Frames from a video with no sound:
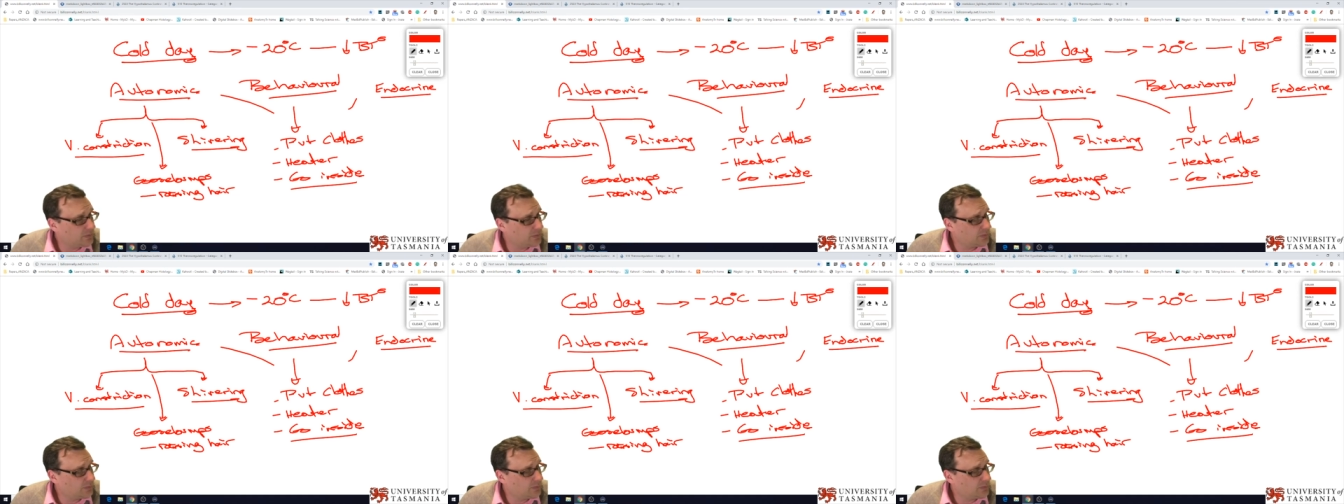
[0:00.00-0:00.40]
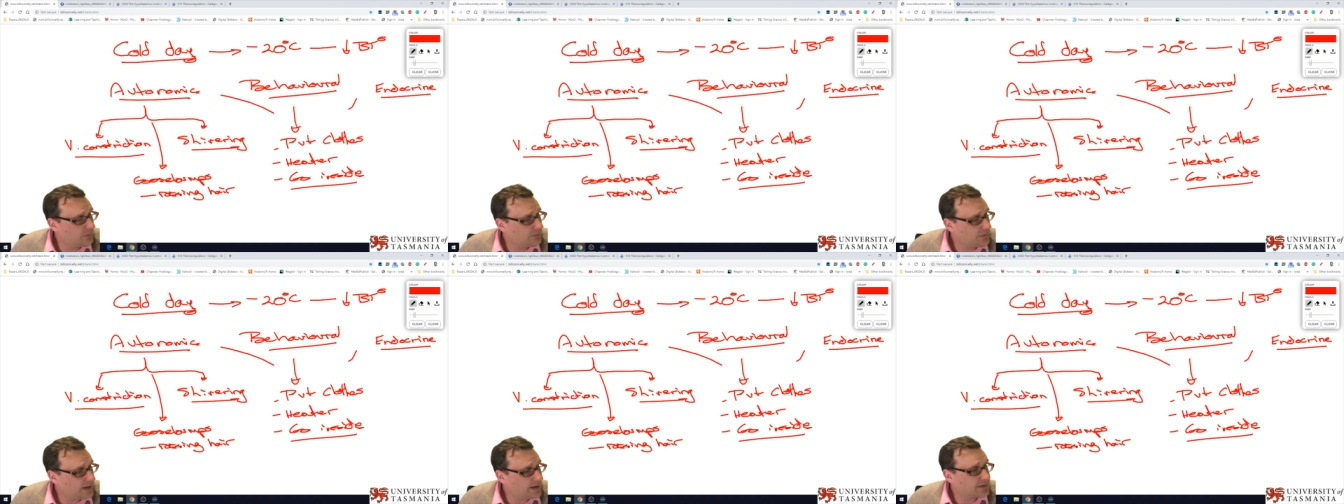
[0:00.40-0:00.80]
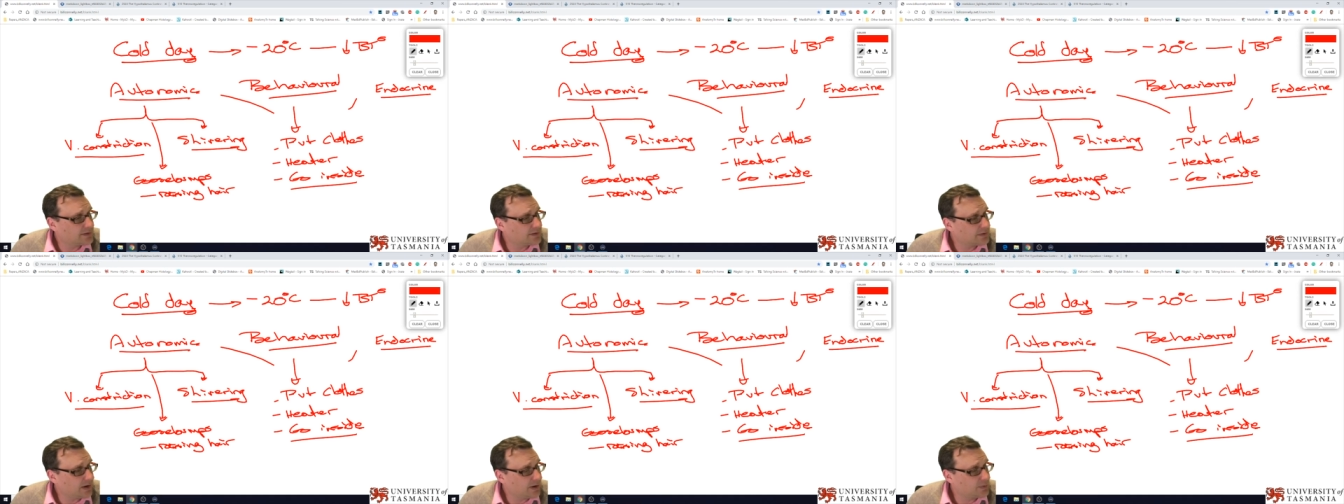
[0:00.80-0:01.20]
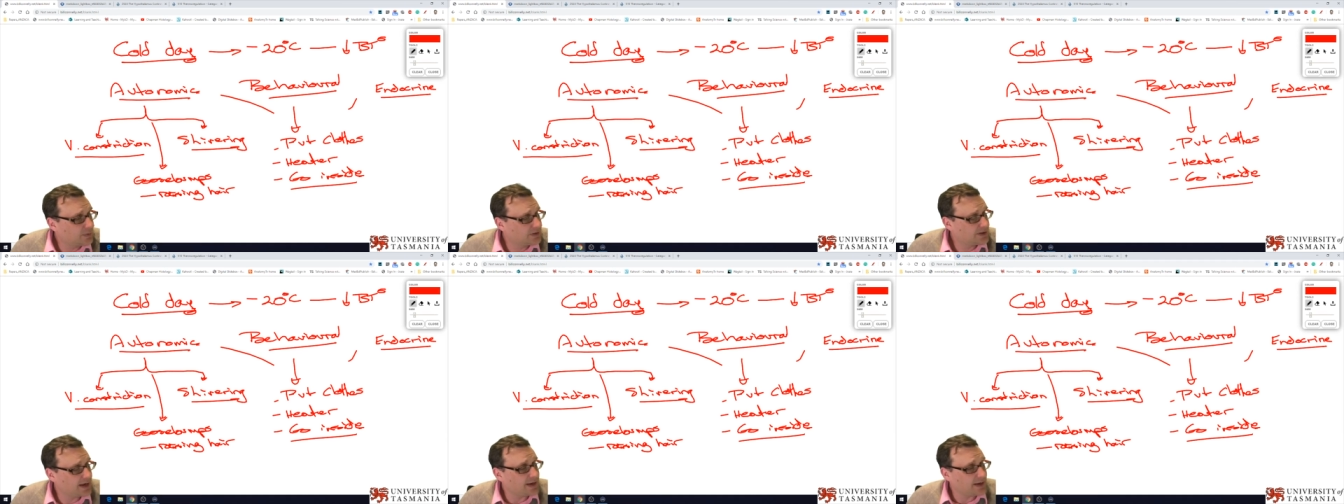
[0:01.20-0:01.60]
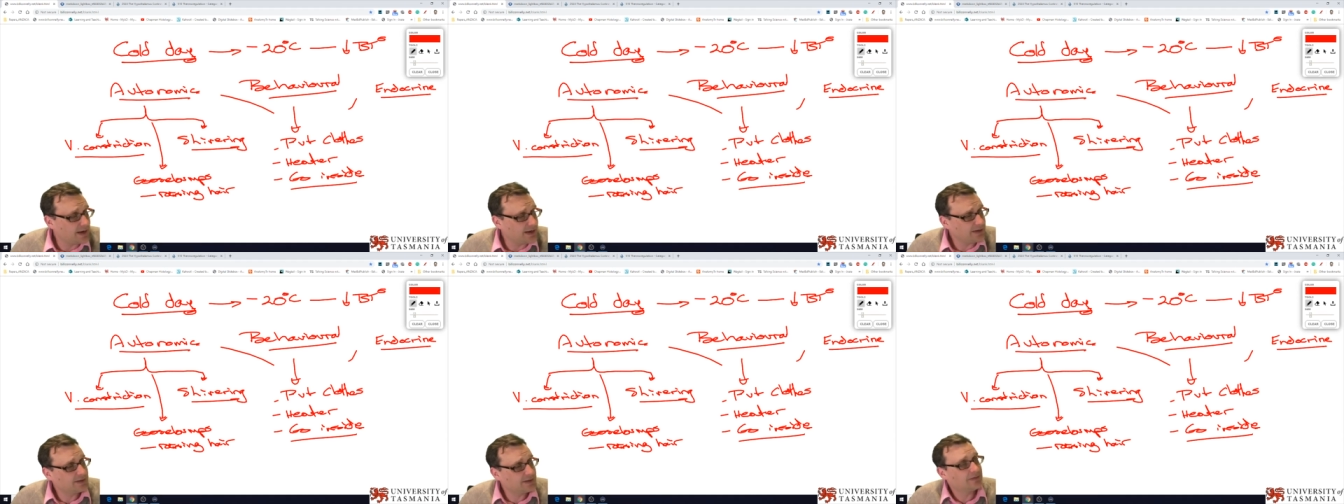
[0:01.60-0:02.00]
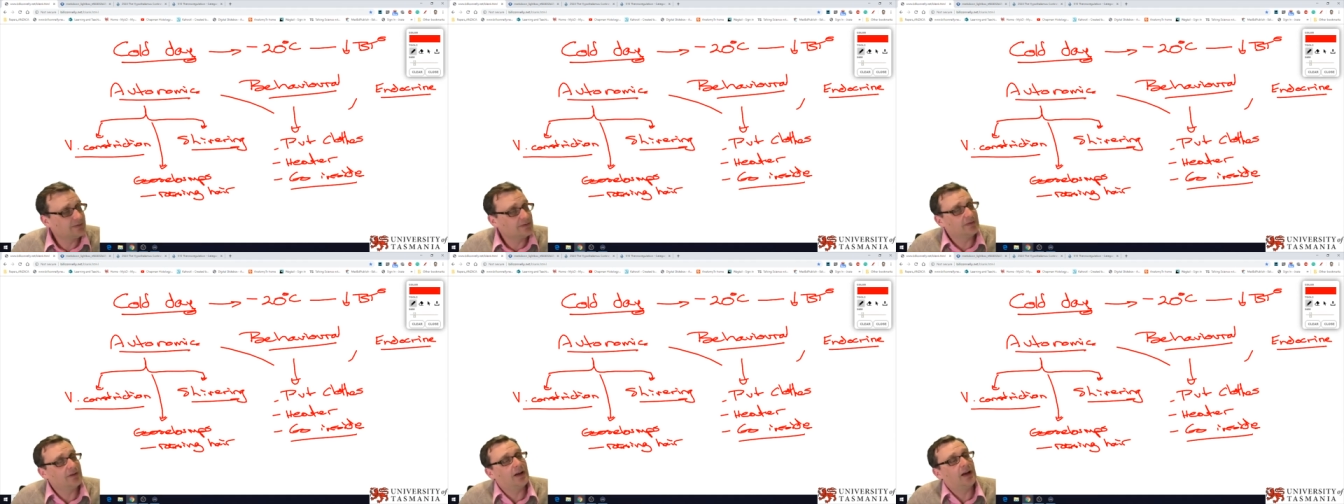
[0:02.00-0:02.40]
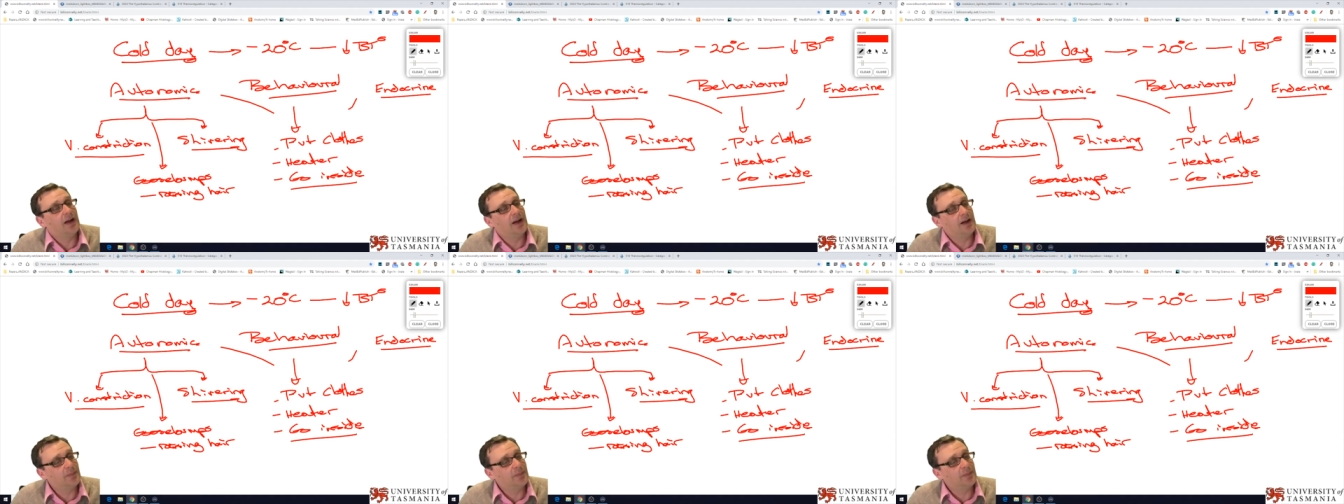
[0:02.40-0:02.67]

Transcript: So mm, yes, I would say yes.